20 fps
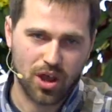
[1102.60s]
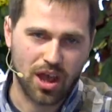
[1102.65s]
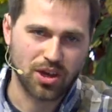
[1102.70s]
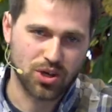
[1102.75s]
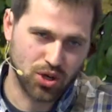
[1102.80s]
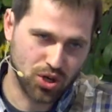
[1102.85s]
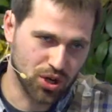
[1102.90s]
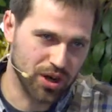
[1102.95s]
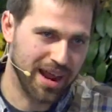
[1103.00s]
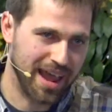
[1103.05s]
I
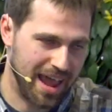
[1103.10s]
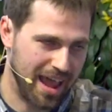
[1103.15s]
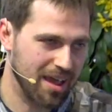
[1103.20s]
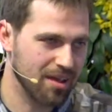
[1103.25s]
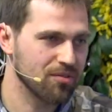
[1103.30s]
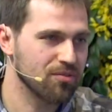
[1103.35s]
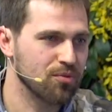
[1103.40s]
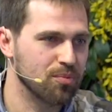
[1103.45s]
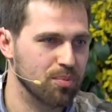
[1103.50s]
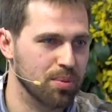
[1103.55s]
should
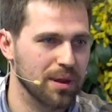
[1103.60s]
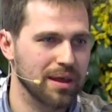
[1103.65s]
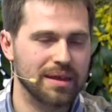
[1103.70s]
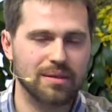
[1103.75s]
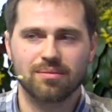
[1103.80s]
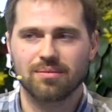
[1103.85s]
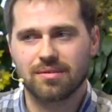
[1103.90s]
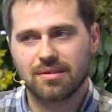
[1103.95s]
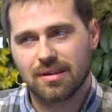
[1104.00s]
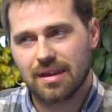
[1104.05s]
have,
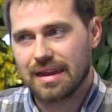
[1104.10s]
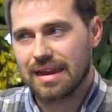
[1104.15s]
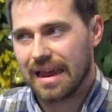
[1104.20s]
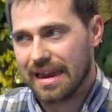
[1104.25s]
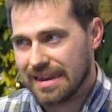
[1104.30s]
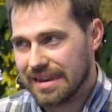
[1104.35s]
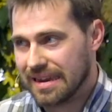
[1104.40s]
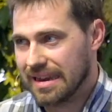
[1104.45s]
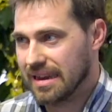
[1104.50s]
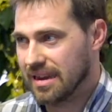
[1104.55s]
but
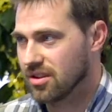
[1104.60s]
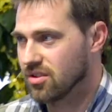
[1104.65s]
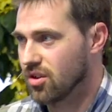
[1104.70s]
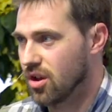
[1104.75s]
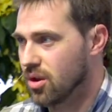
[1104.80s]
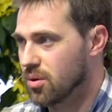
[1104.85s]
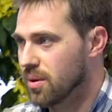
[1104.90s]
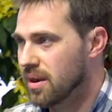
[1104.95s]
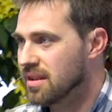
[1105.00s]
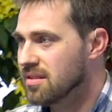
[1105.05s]
I didn't
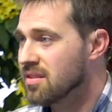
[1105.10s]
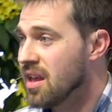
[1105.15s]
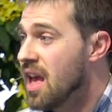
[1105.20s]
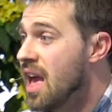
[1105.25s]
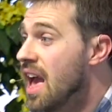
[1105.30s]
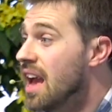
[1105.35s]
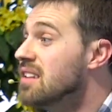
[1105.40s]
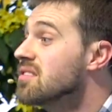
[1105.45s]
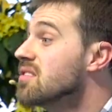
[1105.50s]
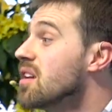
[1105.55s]
always.
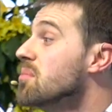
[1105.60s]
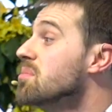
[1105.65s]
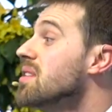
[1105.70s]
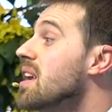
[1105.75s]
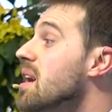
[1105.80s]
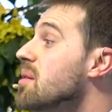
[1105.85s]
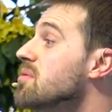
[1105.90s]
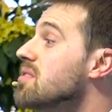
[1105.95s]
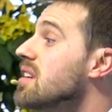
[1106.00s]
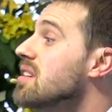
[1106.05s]
And
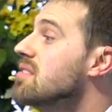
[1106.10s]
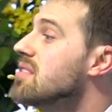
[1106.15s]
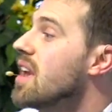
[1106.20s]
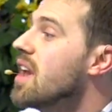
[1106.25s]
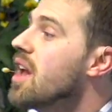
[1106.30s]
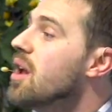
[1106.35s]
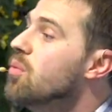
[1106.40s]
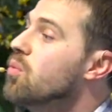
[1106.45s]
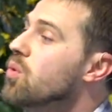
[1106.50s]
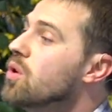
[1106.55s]
sometimes they'd
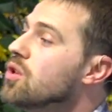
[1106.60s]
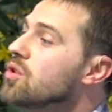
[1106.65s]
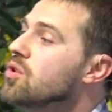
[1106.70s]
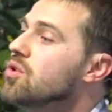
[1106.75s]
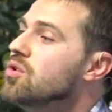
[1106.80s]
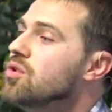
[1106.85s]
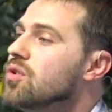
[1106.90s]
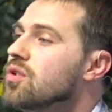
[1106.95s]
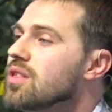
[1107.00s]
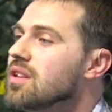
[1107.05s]
say, hey, will
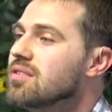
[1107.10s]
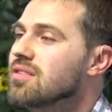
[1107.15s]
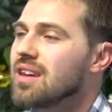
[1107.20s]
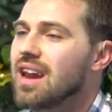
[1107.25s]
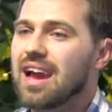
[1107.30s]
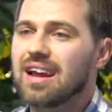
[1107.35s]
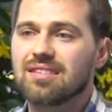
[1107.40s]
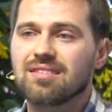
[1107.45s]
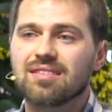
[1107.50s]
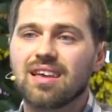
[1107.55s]
you do this?
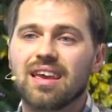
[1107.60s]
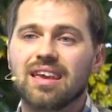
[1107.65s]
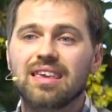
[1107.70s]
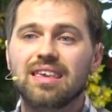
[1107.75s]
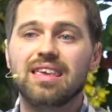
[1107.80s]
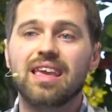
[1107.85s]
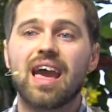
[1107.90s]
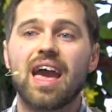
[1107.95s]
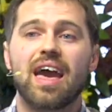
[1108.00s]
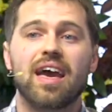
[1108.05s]
And I'd say,
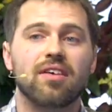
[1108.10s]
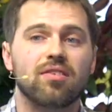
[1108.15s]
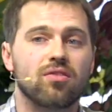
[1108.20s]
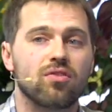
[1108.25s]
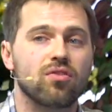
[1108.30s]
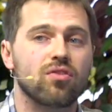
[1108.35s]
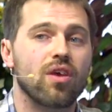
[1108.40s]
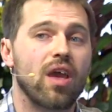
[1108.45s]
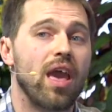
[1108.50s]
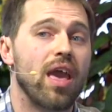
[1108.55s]

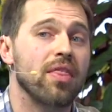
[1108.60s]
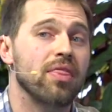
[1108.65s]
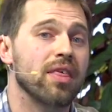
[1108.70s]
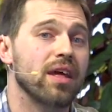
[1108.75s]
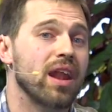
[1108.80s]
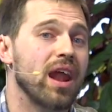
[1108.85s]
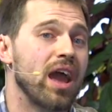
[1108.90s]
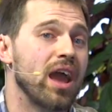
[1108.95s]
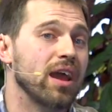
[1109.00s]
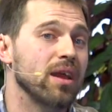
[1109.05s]
yes, and
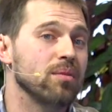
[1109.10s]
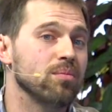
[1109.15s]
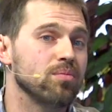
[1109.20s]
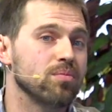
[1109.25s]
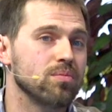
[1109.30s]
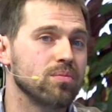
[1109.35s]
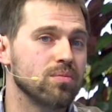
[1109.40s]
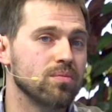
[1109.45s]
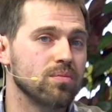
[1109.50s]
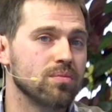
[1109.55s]
then I
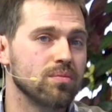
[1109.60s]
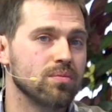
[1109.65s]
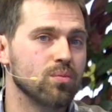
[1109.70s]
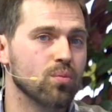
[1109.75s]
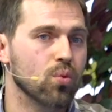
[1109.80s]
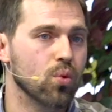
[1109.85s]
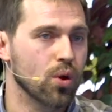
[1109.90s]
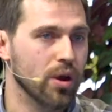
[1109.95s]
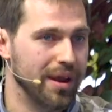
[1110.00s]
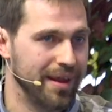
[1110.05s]

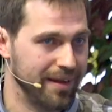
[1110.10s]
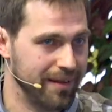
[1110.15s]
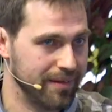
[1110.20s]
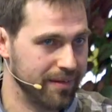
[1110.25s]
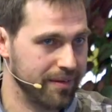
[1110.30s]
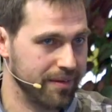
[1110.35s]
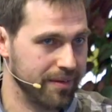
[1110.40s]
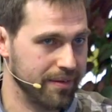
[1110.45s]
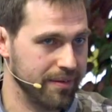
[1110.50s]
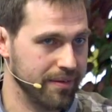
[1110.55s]

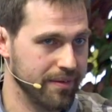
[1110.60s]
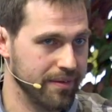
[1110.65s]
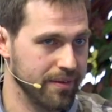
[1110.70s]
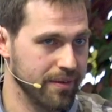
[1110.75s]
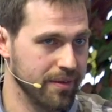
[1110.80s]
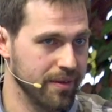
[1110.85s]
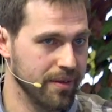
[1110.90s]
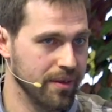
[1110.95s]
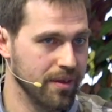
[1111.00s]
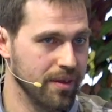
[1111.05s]
wouldn't.
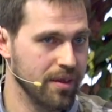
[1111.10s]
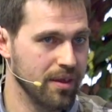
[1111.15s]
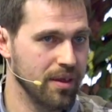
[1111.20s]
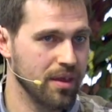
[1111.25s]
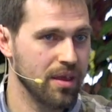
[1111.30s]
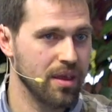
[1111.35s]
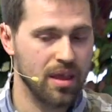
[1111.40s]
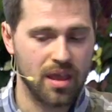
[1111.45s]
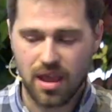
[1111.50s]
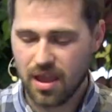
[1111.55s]

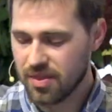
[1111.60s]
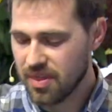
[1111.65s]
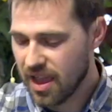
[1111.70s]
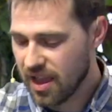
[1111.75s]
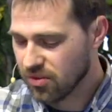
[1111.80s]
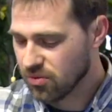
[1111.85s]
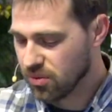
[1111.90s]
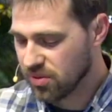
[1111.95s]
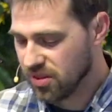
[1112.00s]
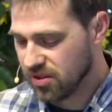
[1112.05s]
And
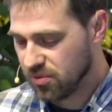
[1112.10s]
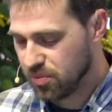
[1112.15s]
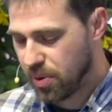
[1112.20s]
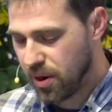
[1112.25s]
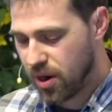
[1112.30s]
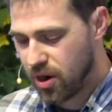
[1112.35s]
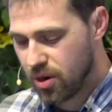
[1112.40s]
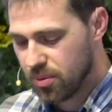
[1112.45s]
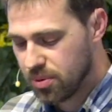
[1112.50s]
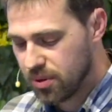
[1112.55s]
that's what this
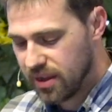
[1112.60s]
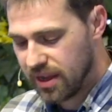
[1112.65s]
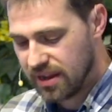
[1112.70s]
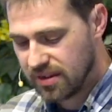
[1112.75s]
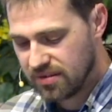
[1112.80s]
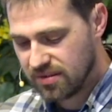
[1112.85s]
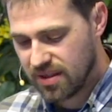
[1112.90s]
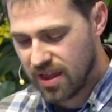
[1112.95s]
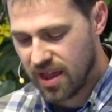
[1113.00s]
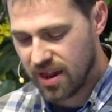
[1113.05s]
parable
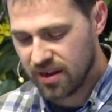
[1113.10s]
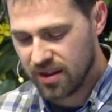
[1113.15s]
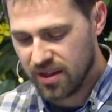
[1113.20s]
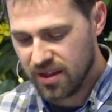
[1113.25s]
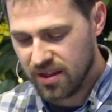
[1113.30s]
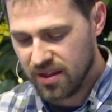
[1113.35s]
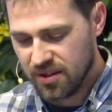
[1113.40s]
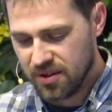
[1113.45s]
hits at. It